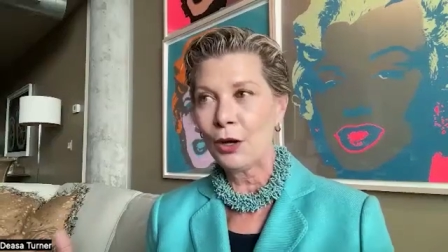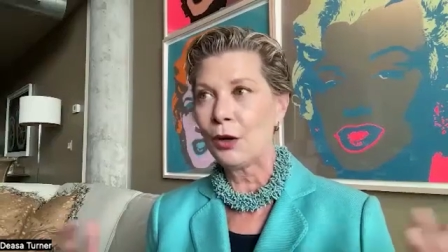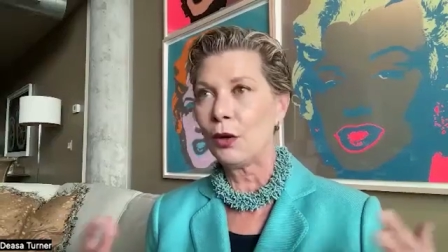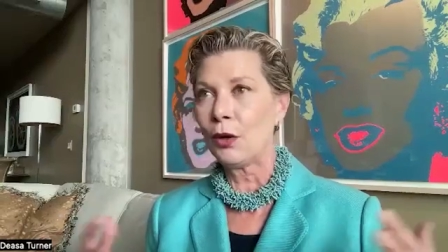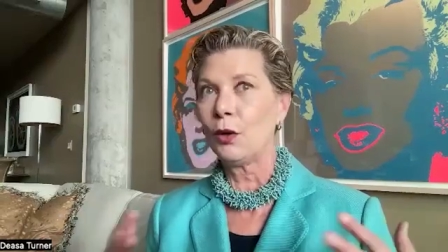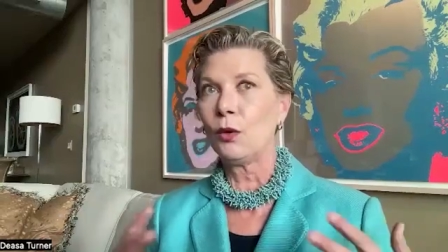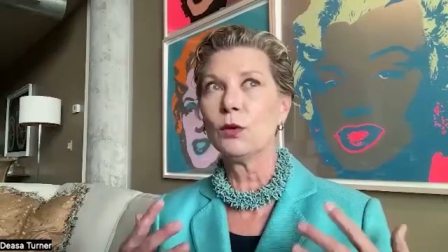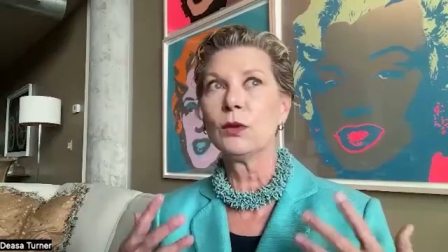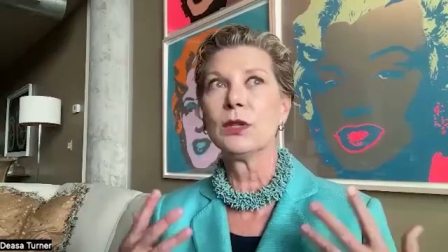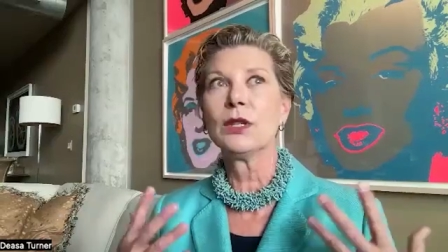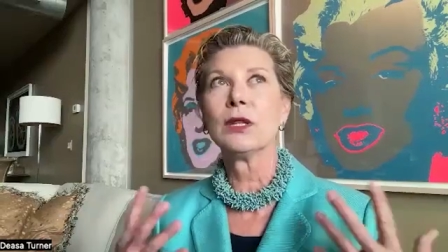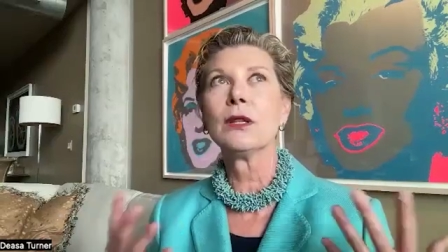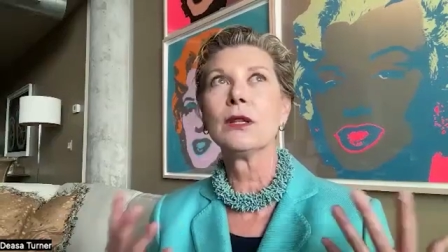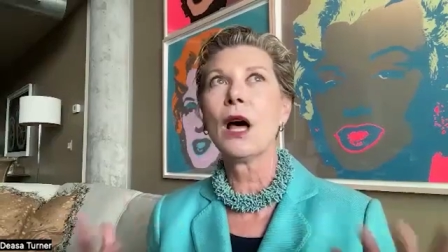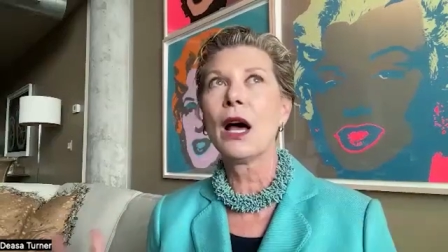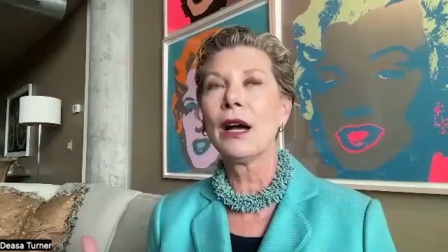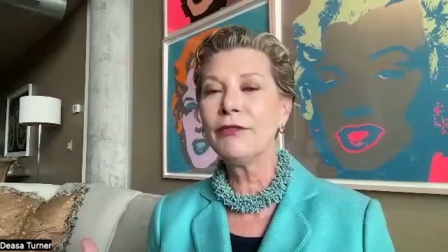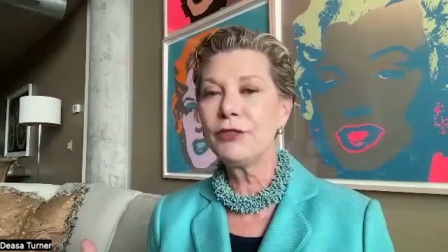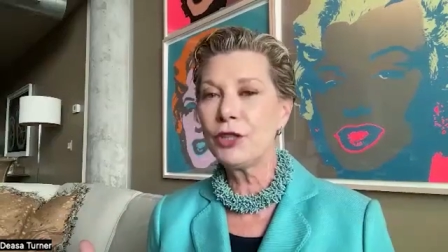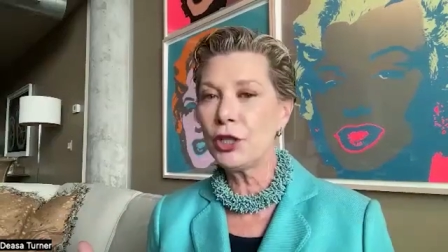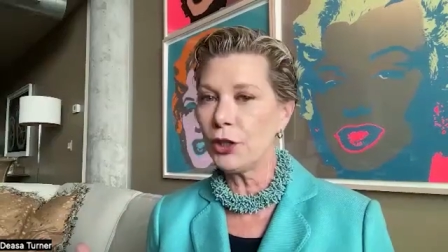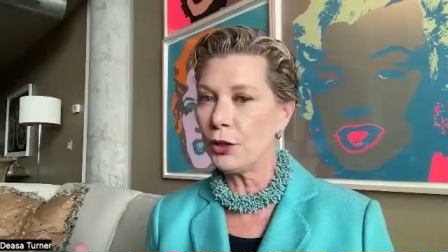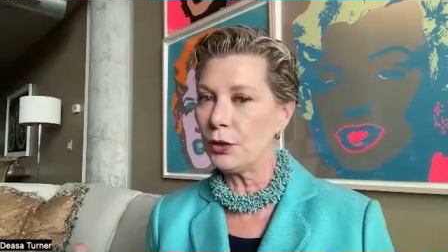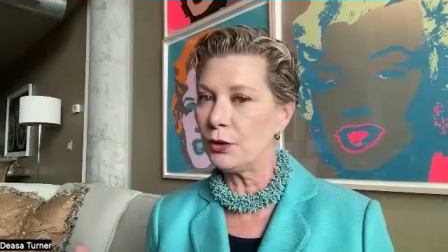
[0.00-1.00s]
who
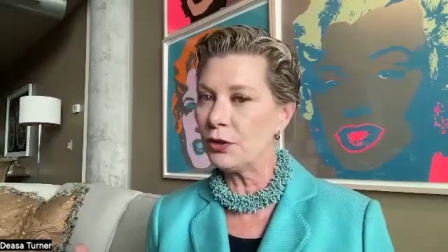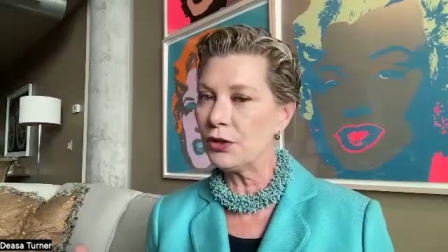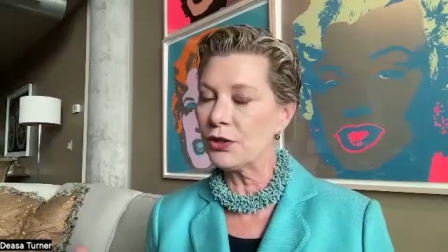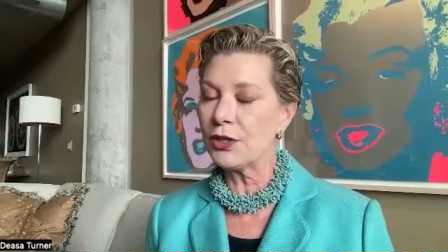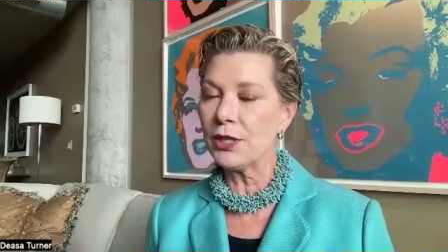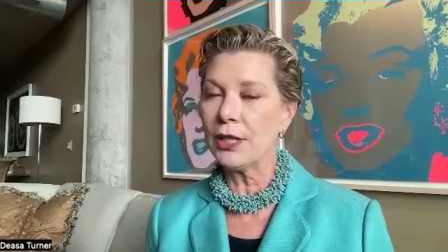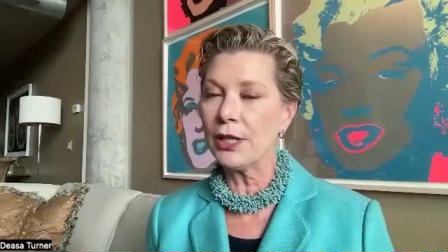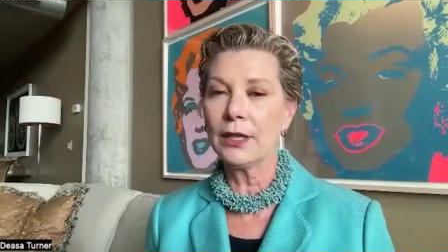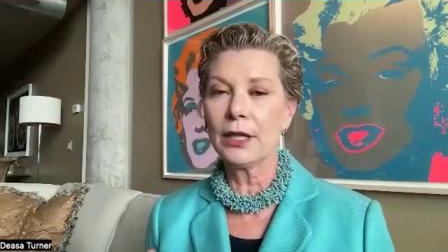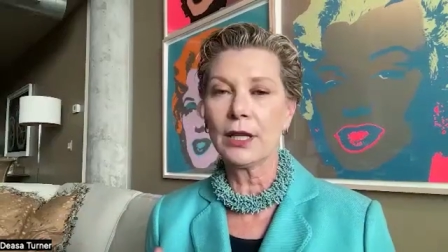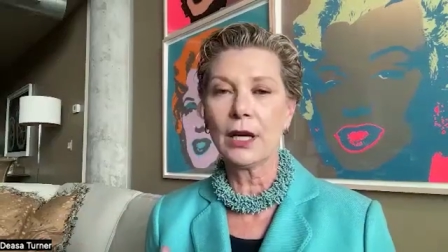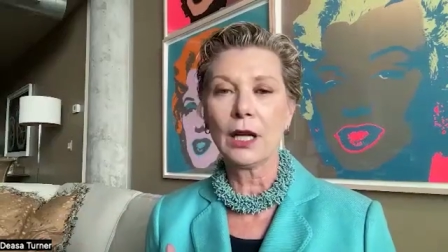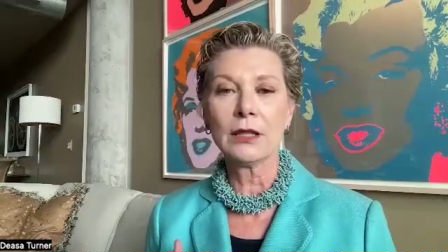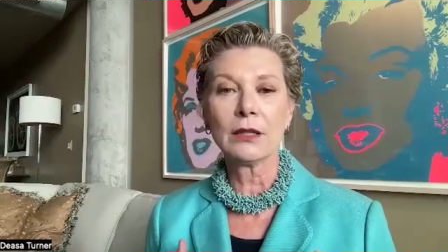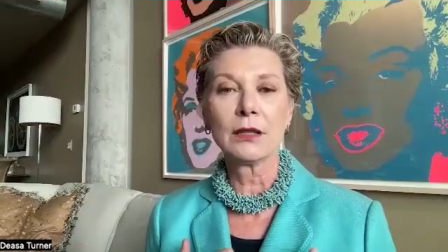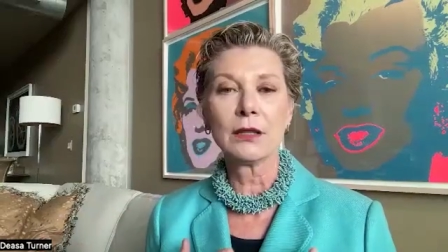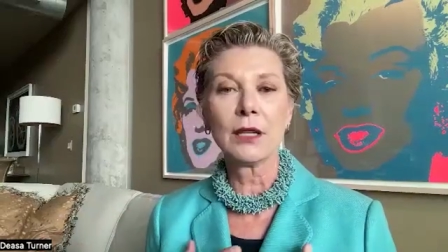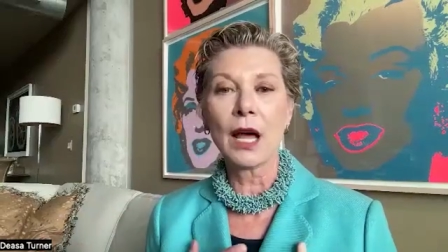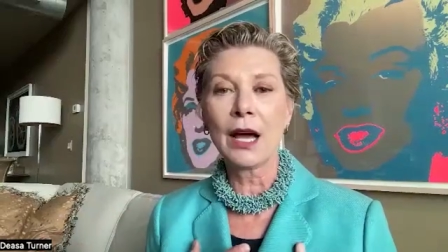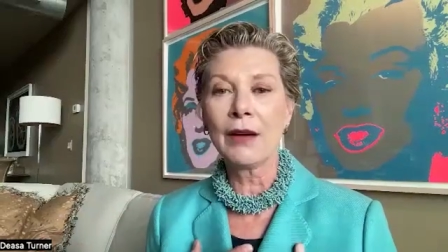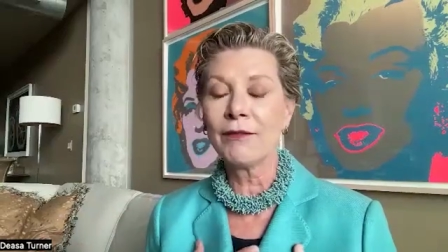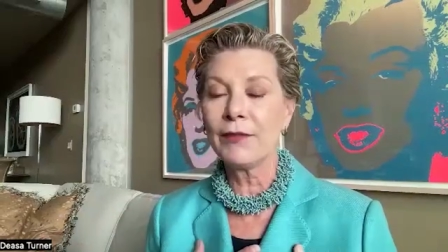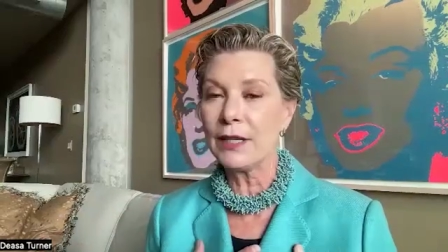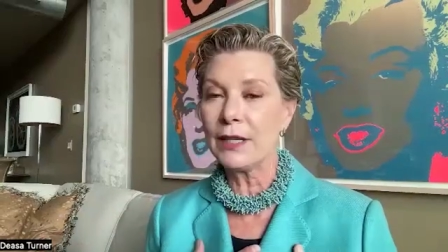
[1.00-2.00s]
loved Houston,
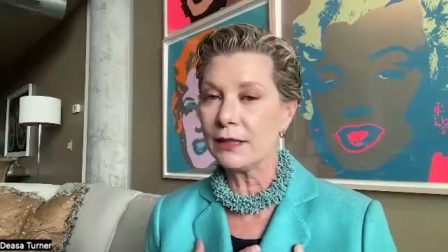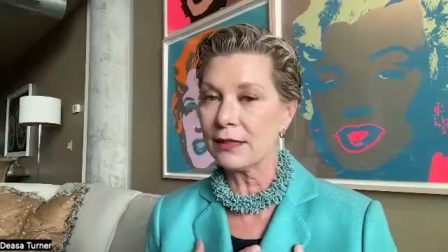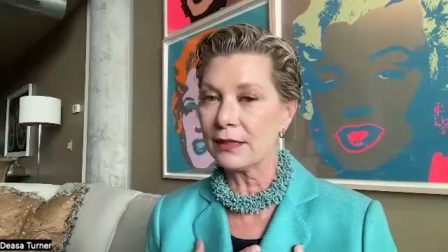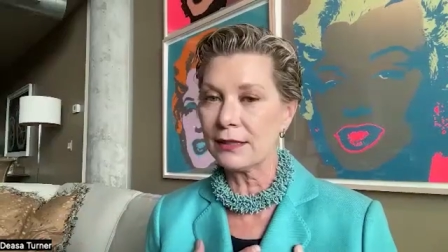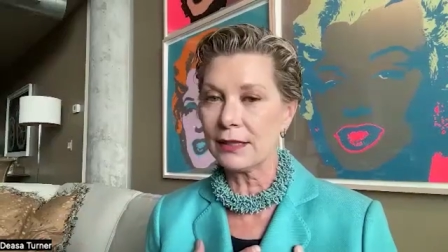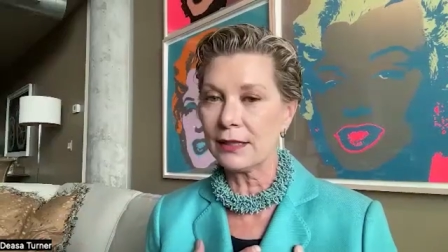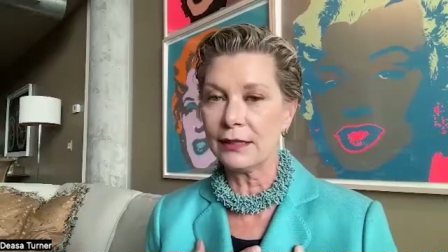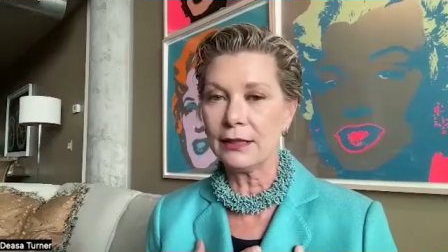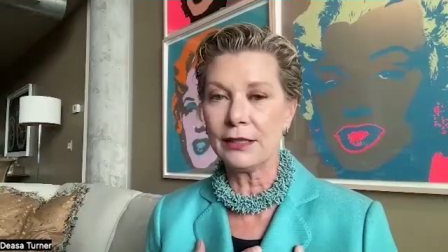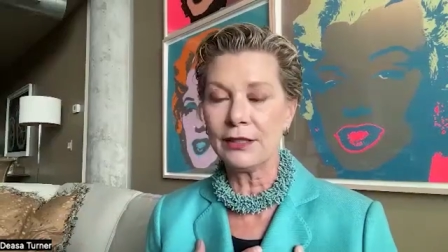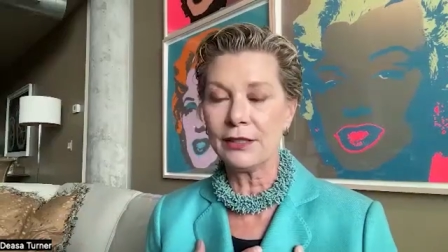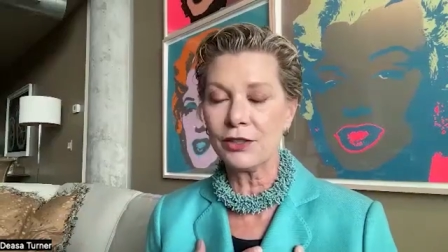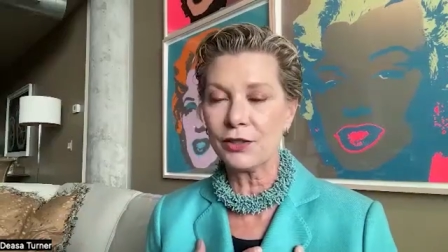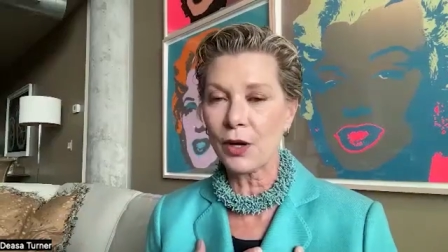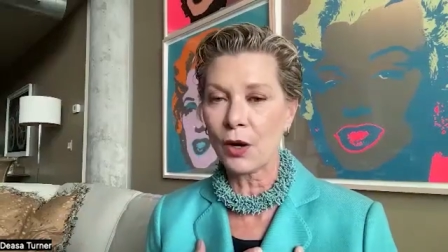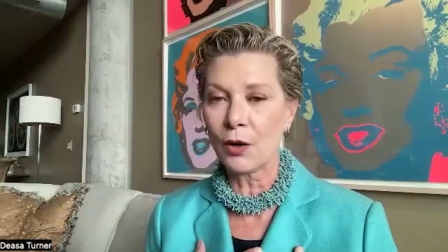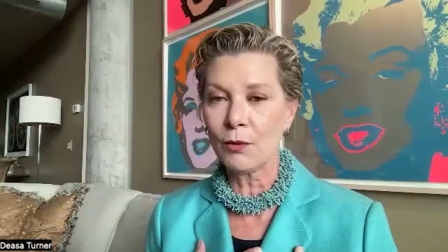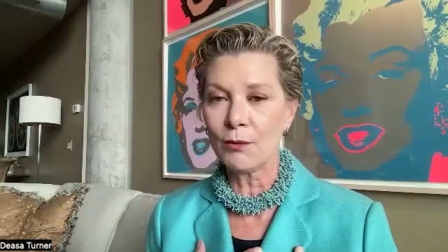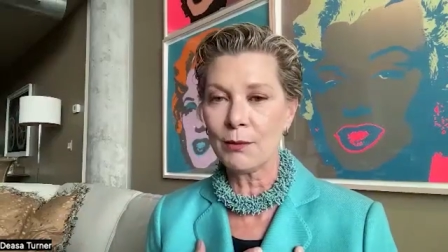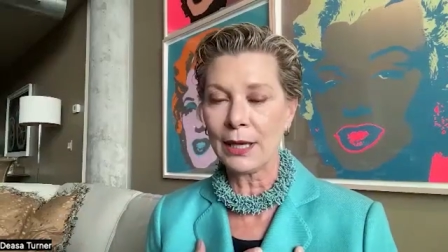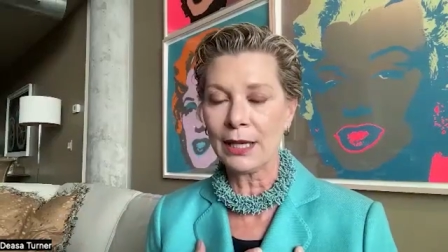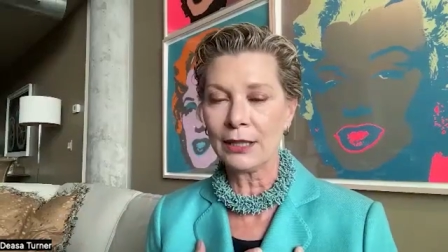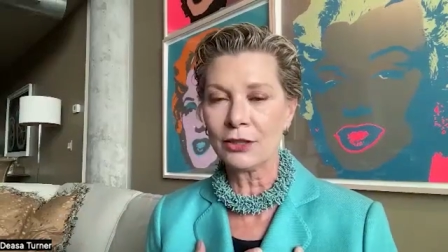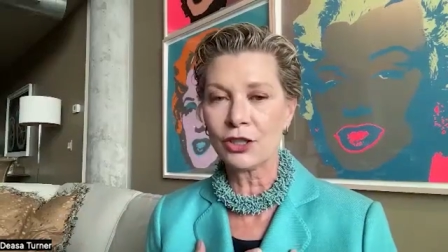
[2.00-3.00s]
loved this city so
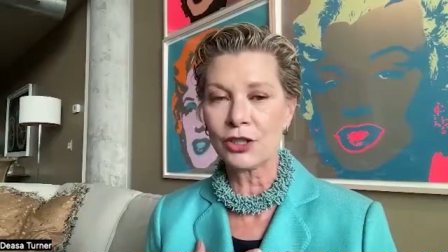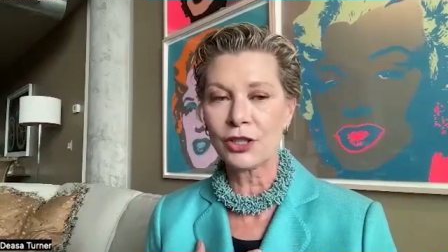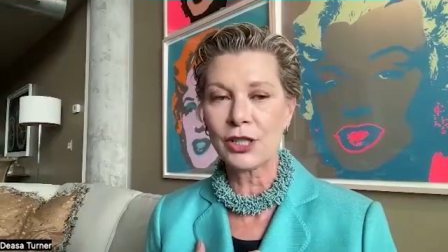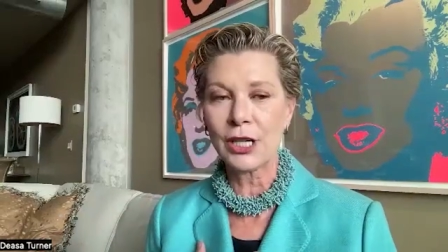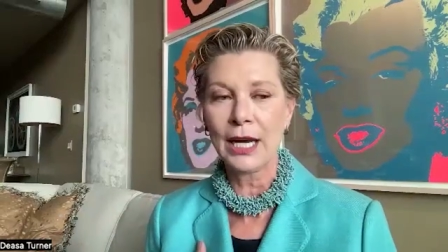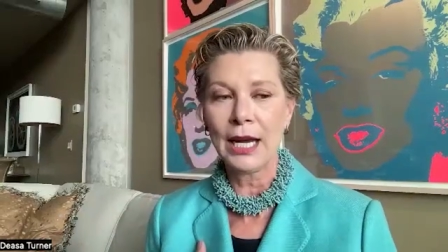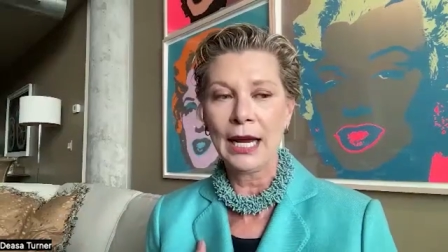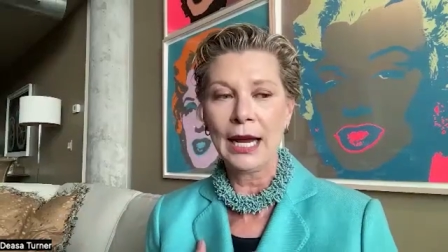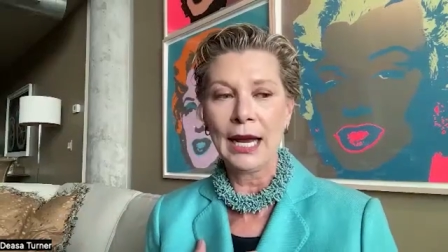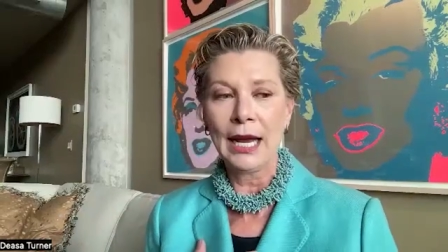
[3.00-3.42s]
much,